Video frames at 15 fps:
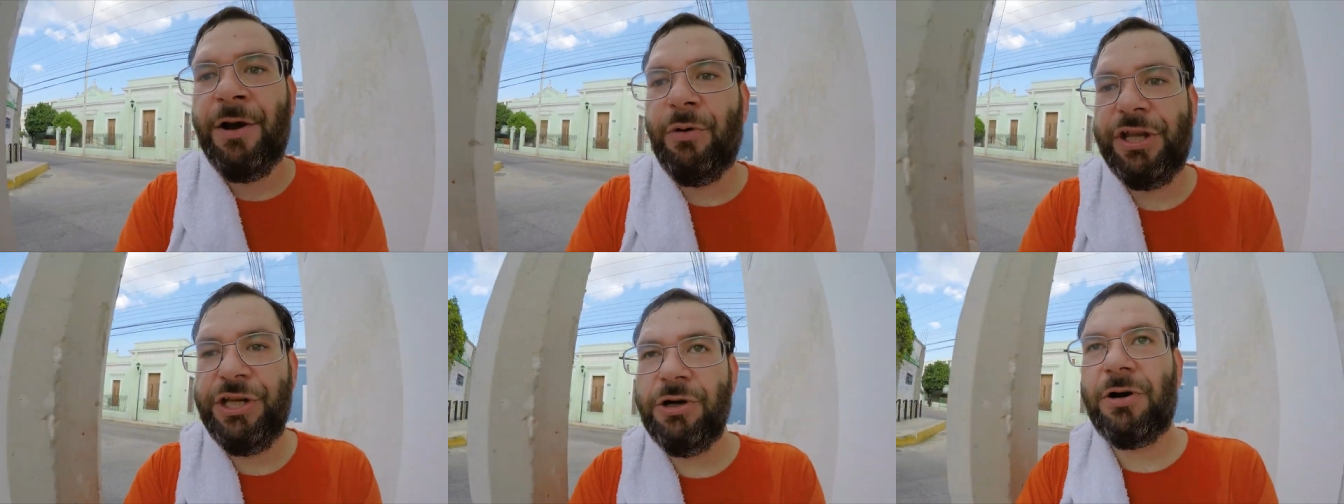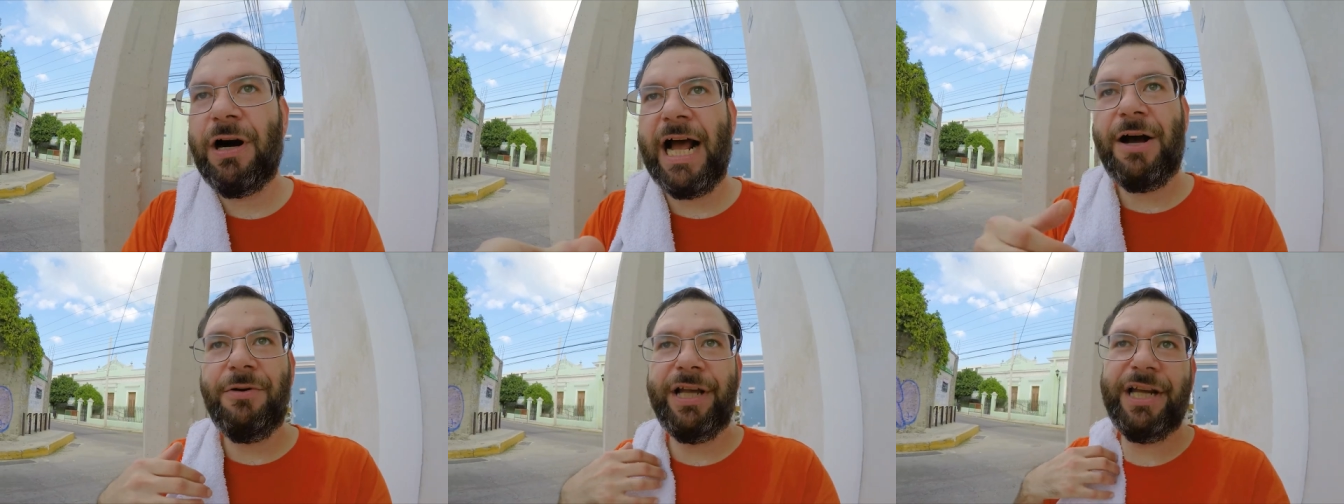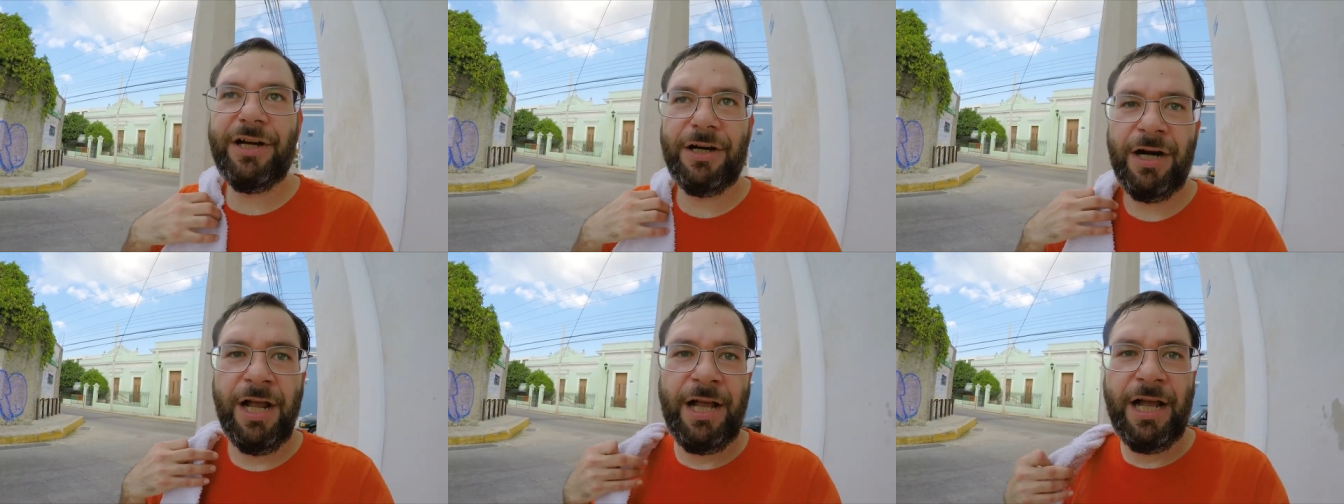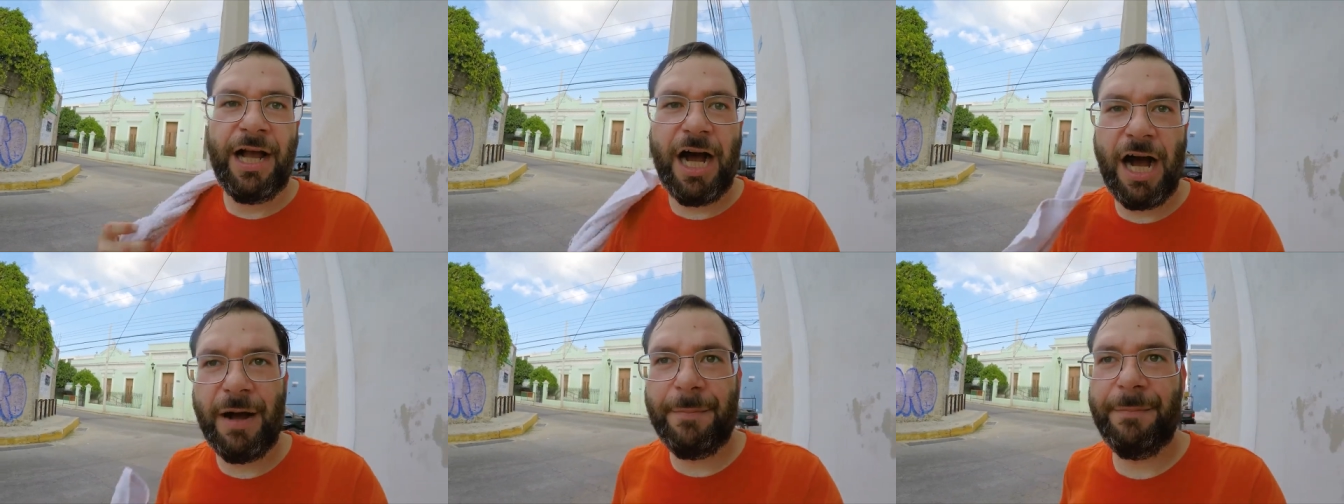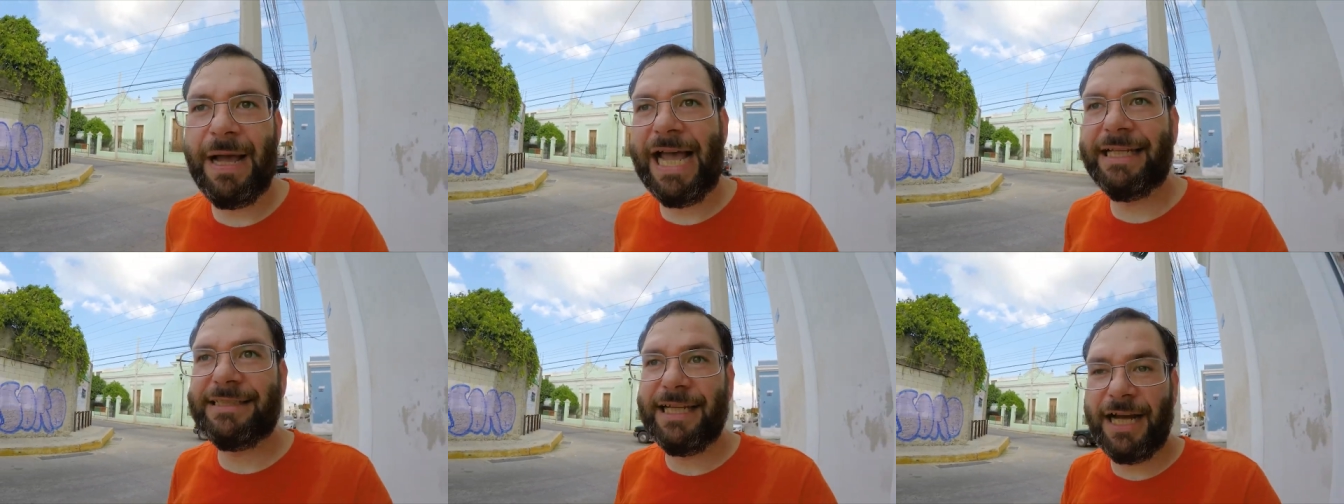when you're out here um,
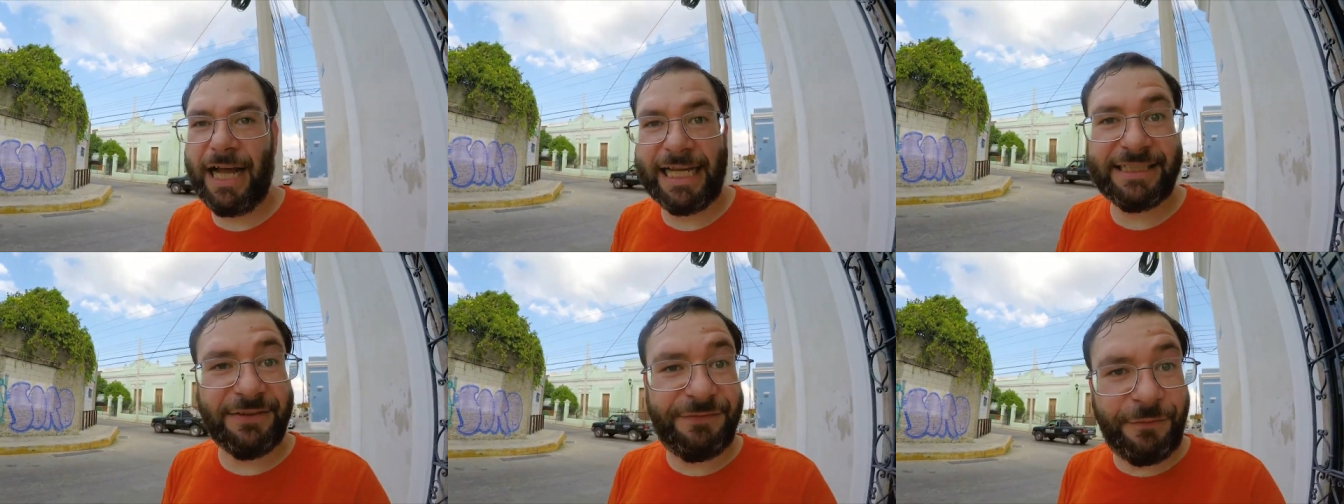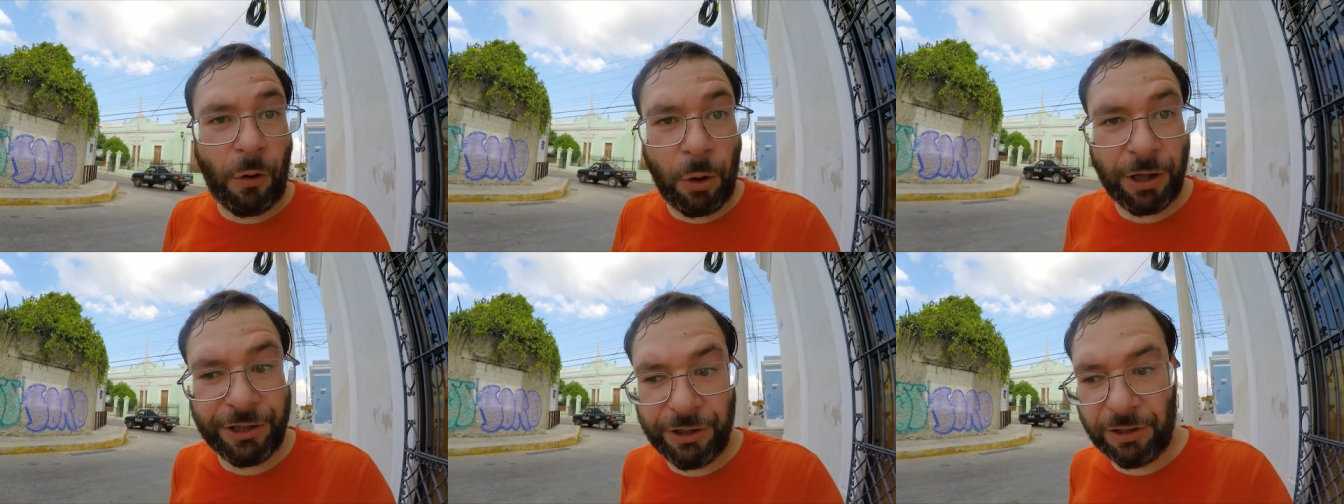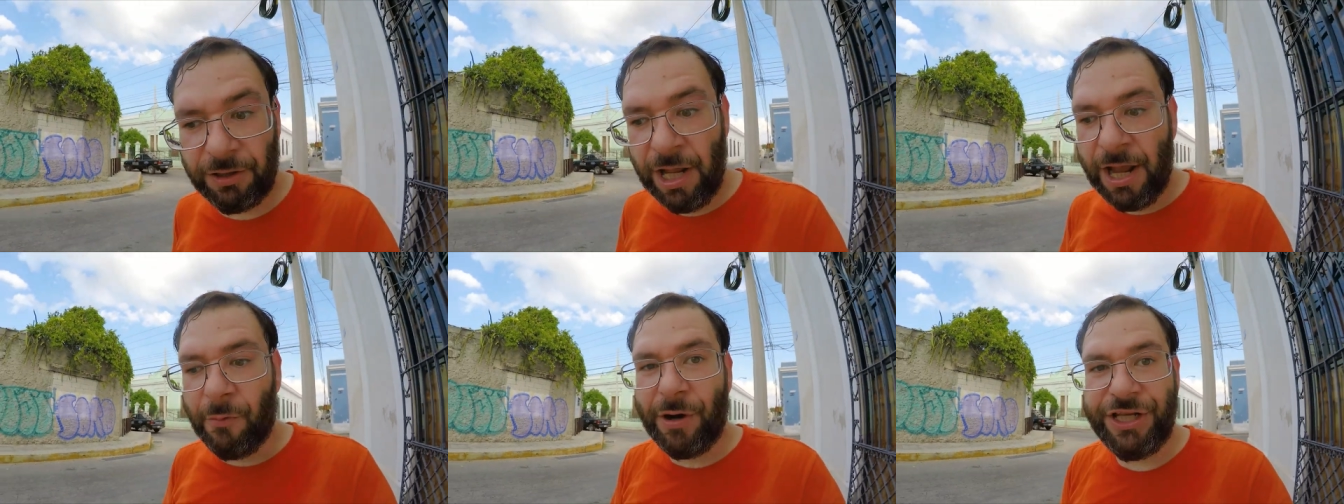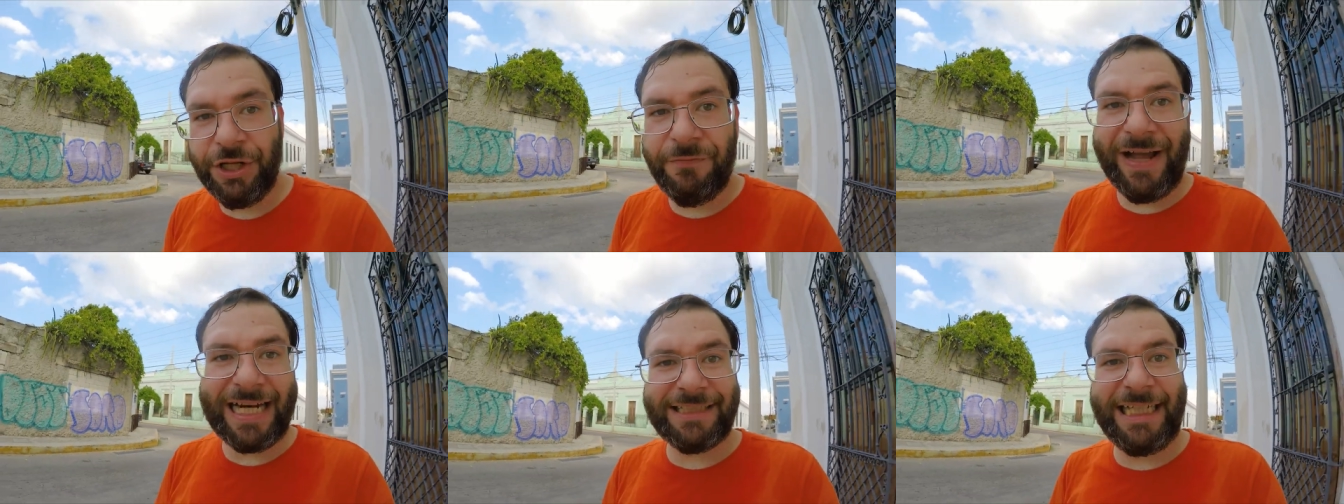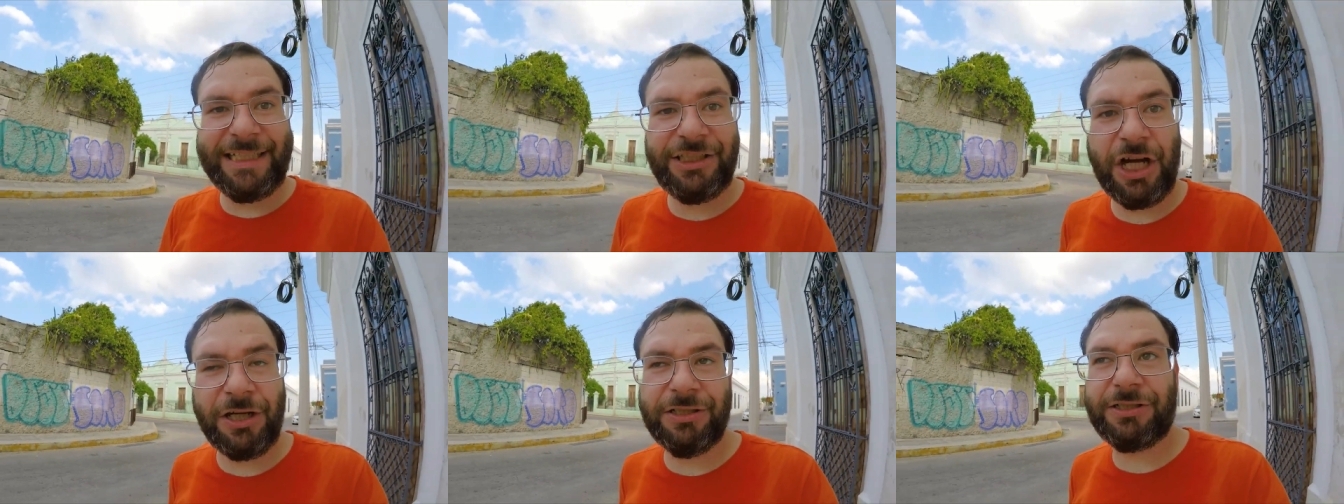as, a, as a foreigner, when you've actually
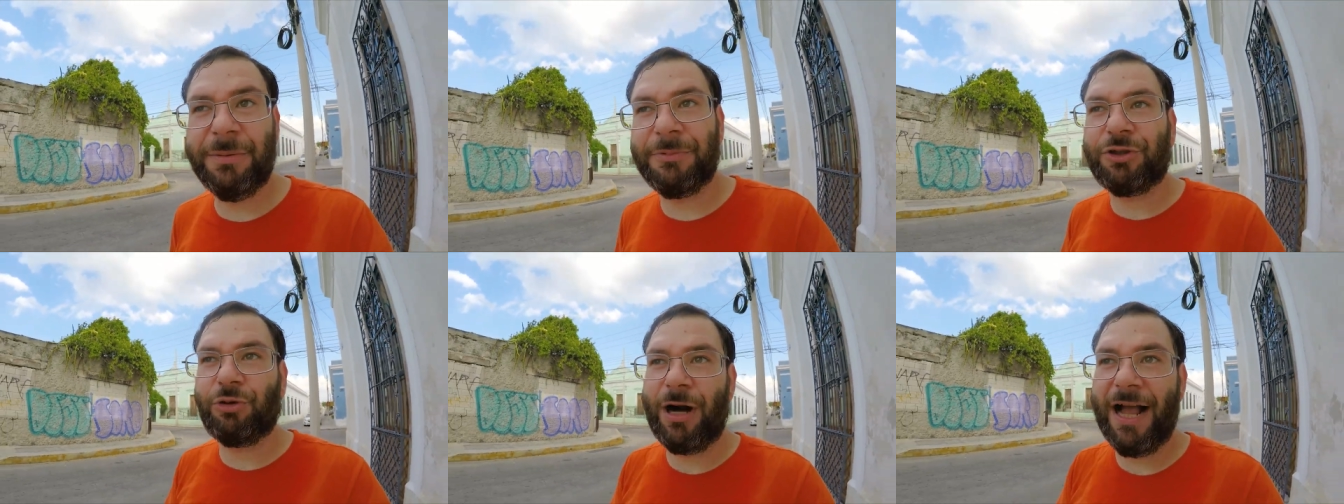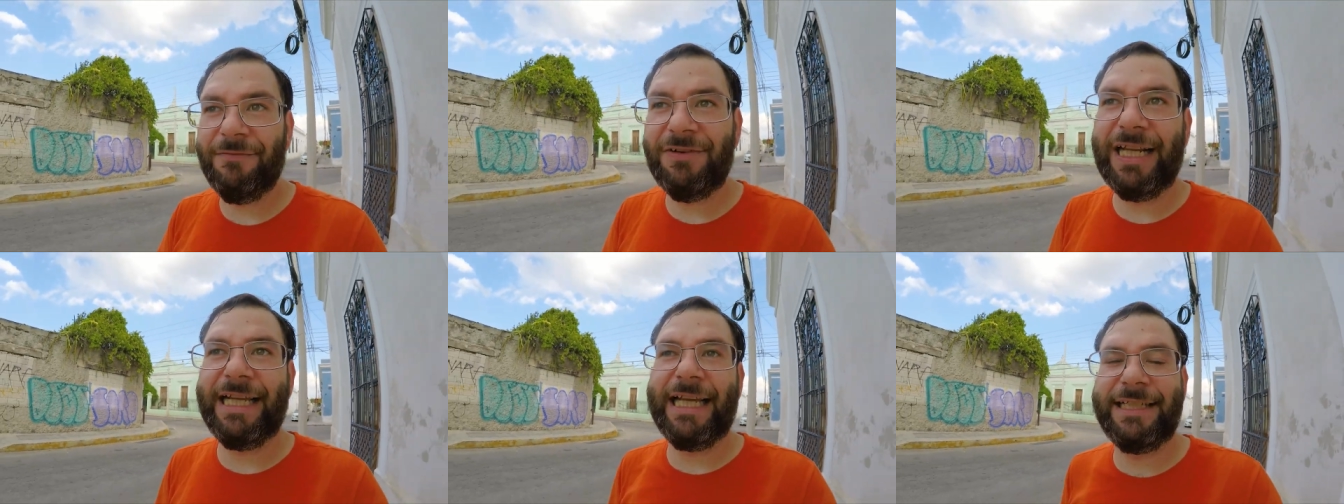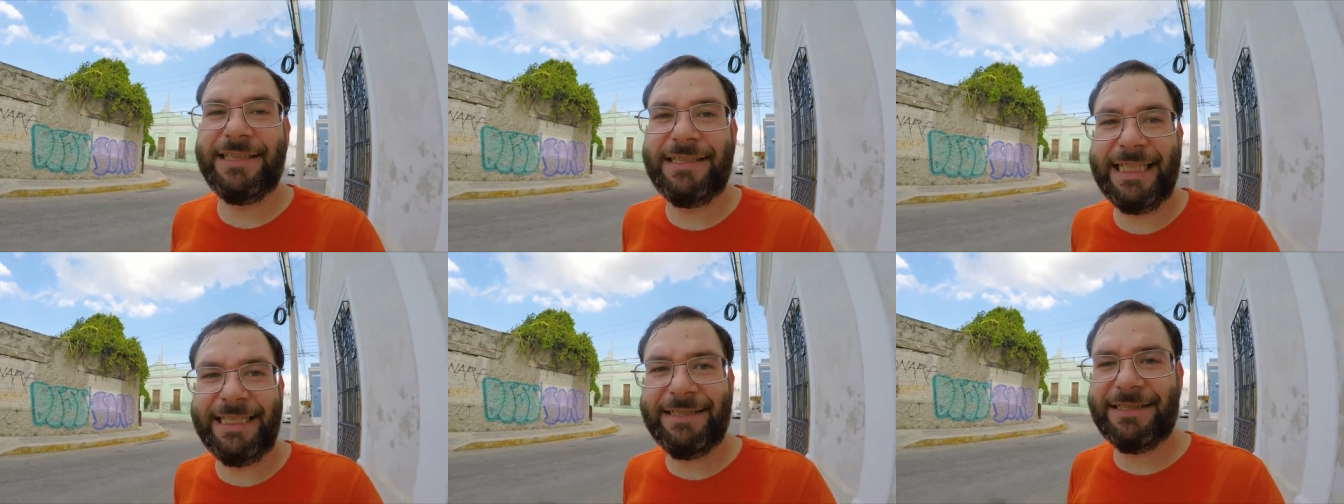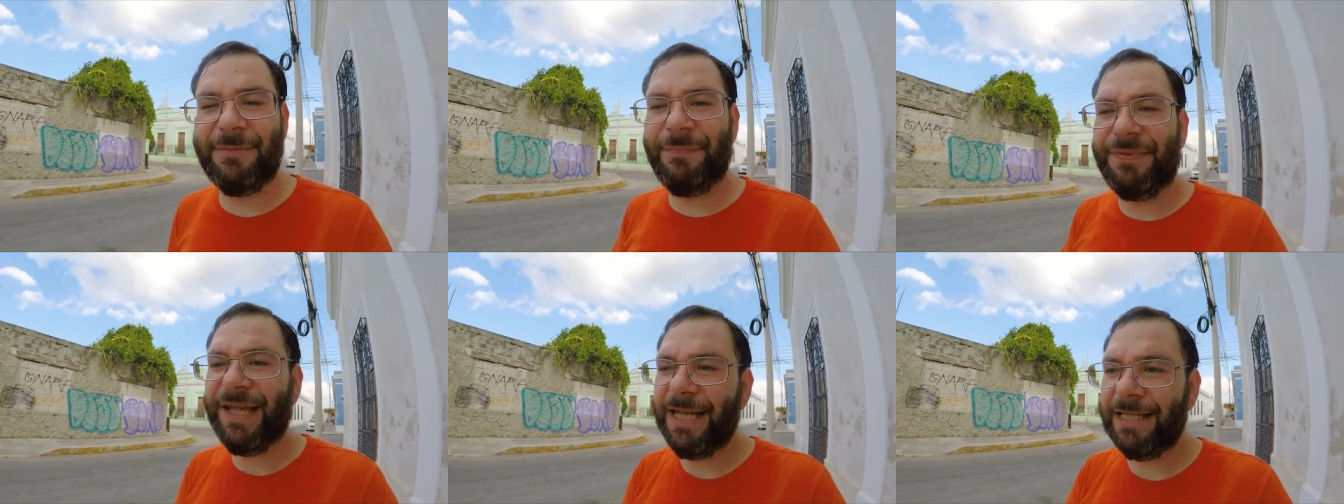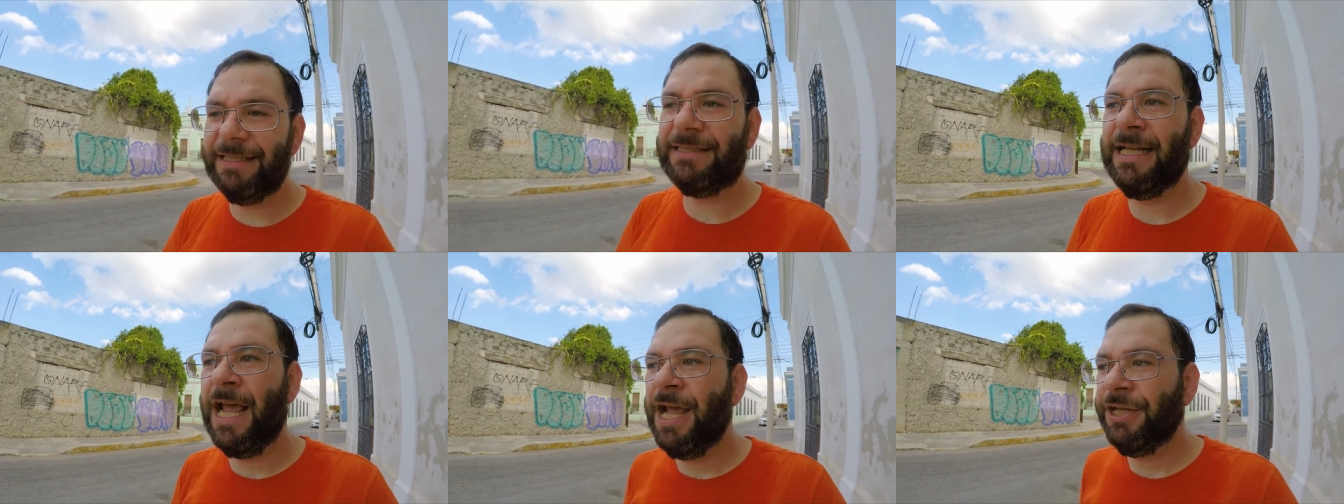done some traveling and seen some
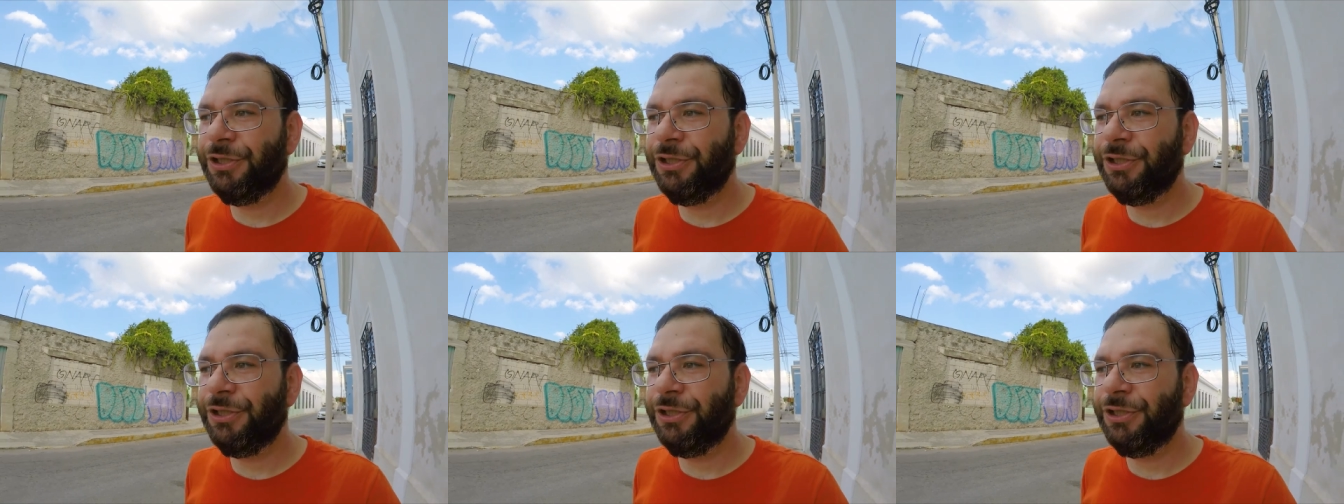things,